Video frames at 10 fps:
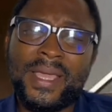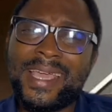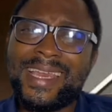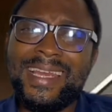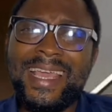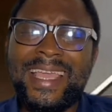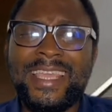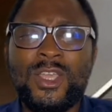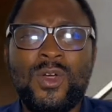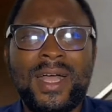Be clear
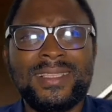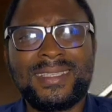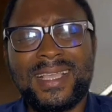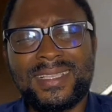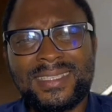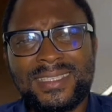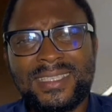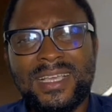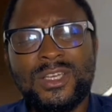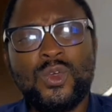in your
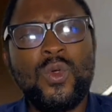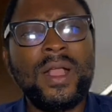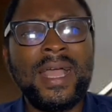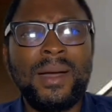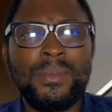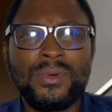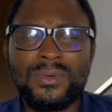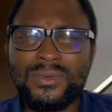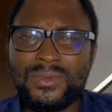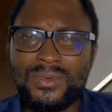answers. Don't
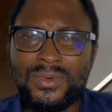gamble.